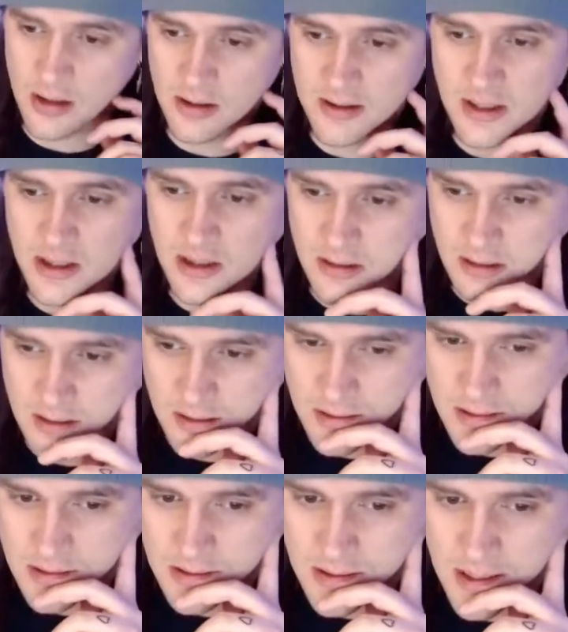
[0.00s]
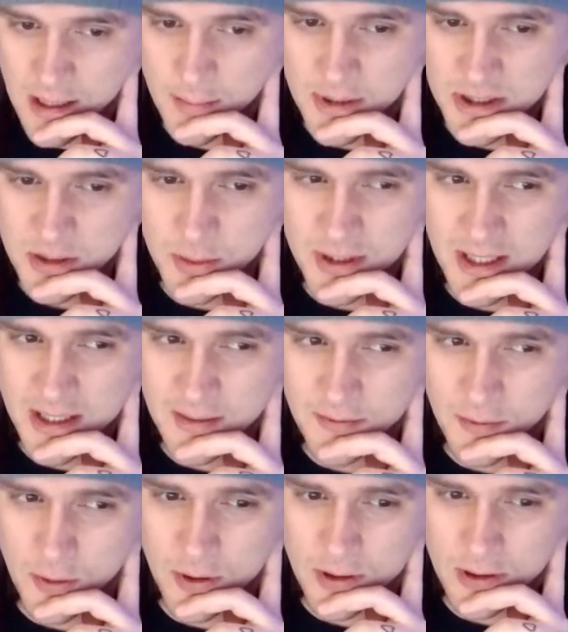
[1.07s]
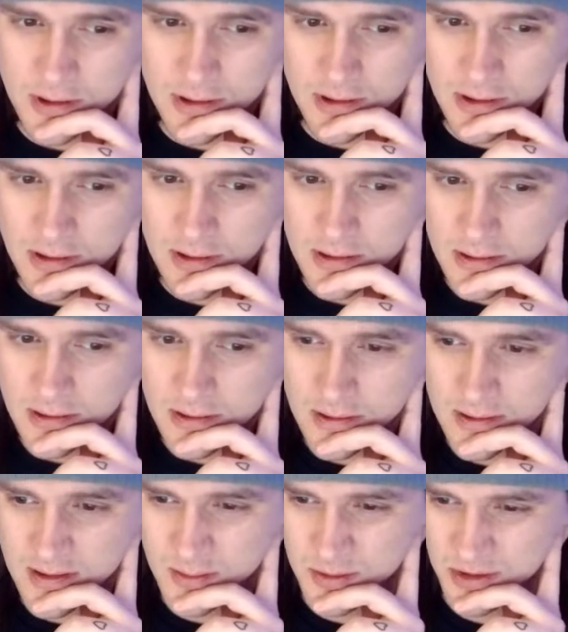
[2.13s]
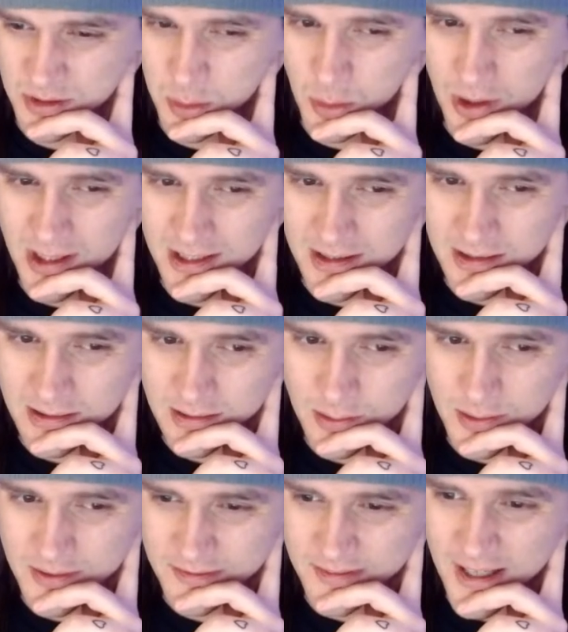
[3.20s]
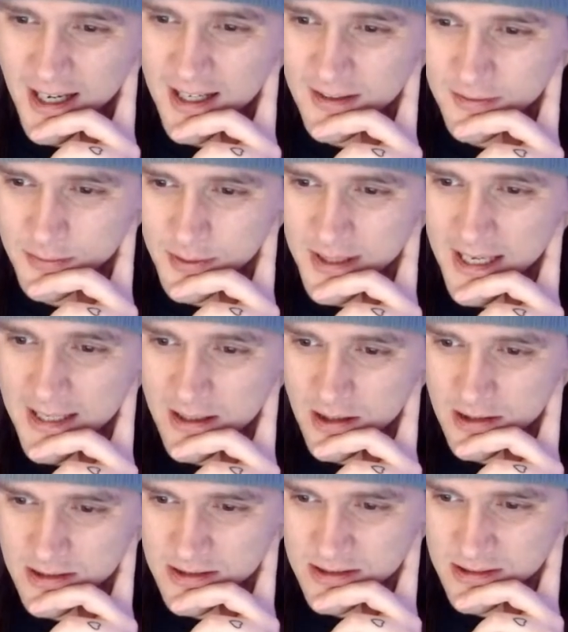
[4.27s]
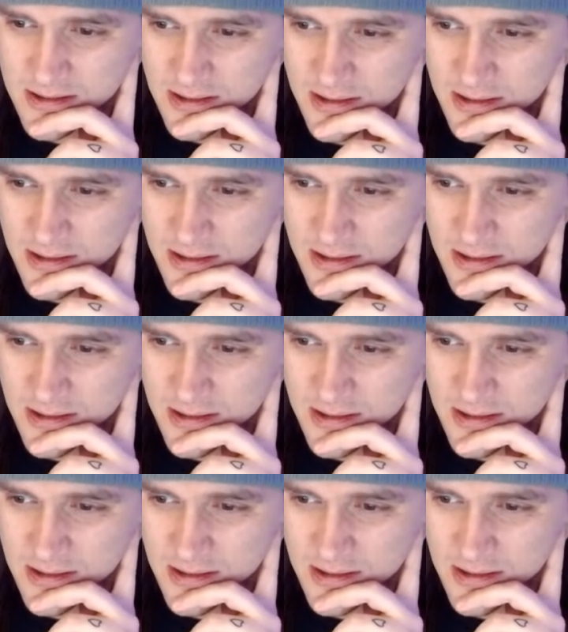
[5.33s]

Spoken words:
I think, how much should we get him for? I think it was 20, 25 with add-ons.